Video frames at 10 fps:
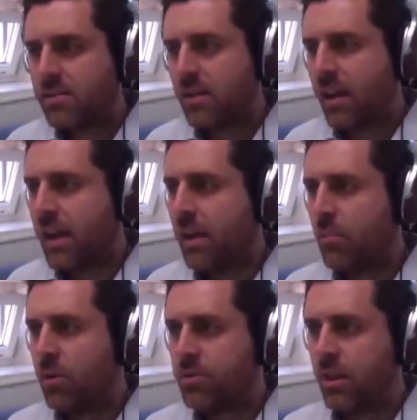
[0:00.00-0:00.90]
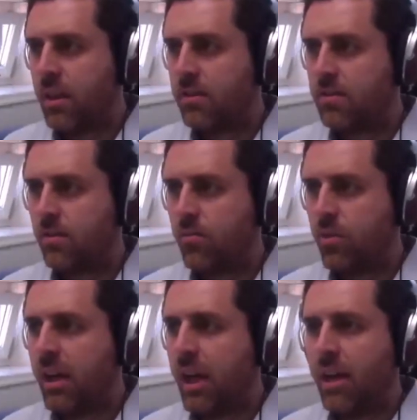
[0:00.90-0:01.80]
cancer in animals is
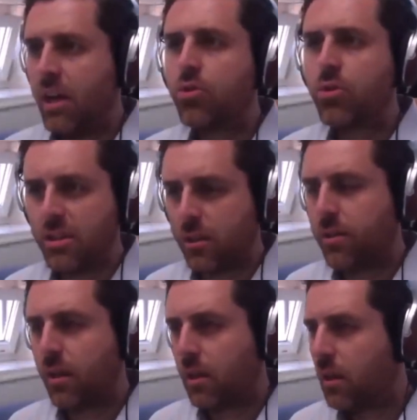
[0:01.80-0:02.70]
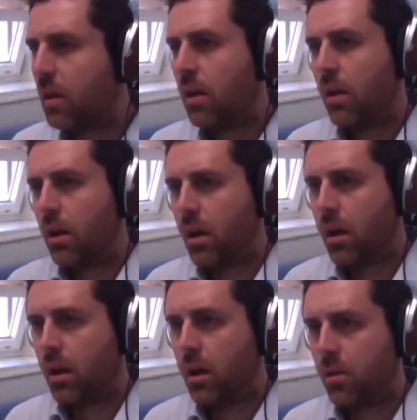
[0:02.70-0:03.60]
really an increasing thing.
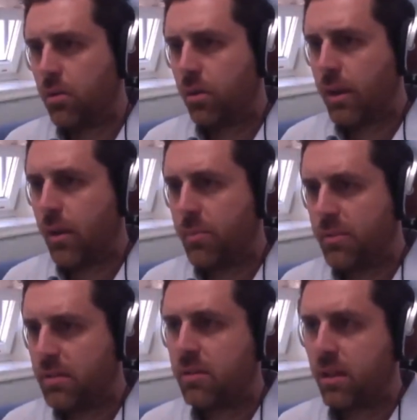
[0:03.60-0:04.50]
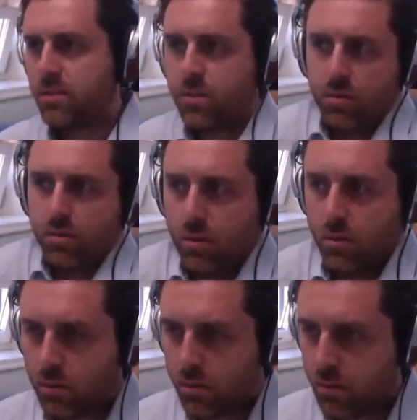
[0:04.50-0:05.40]
Oh, yes. They're saying now
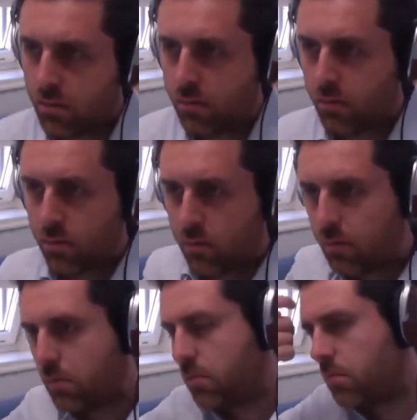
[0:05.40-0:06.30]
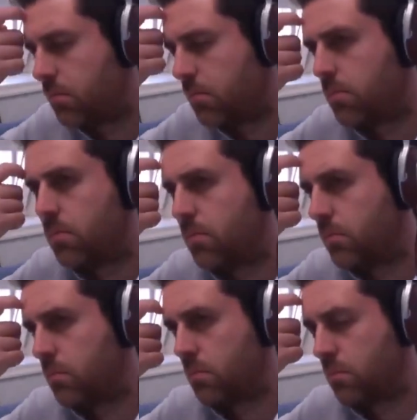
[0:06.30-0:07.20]
the veterinary profession is predicting
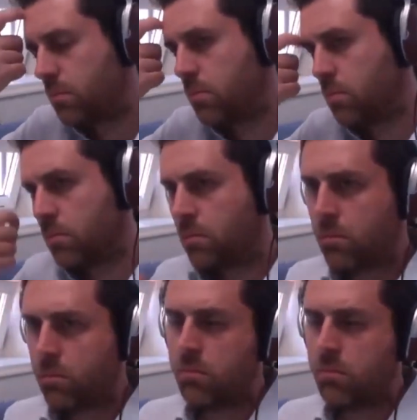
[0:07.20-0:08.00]
some breeds of